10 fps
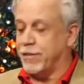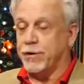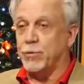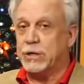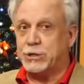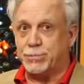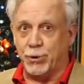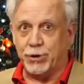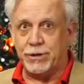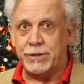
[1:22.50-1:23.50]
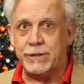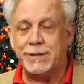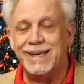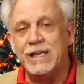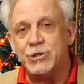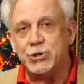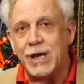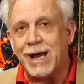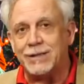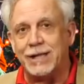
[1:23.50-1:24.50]
The wish book. Each
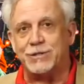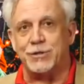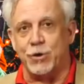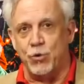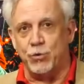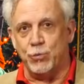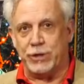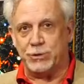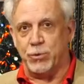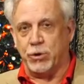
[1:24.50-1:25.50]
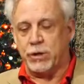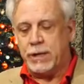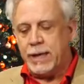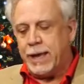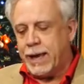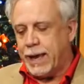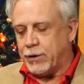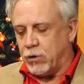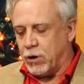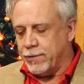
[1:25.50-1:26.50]
child gets their own wish book.
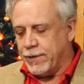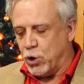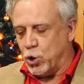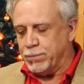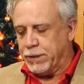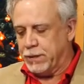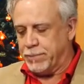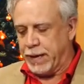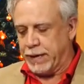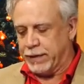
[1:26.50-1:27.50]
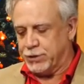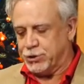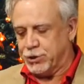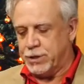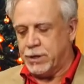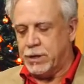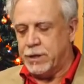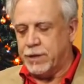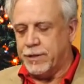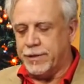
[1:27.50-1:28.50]
And on the opening page,
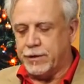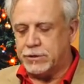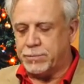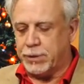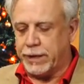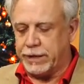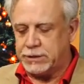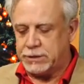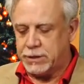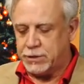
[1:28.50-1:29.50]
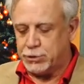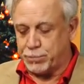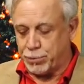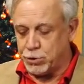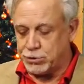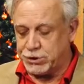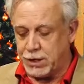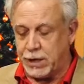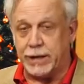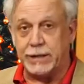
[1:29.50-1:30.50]
there's a place to
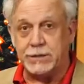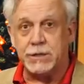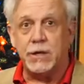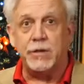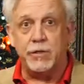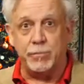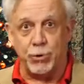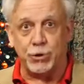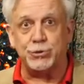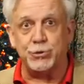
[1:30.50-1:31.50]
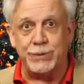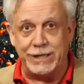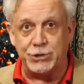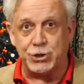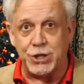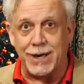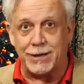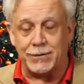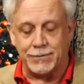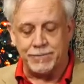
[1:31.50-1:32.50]
personalize the book to each
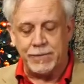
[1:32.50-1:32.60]
child.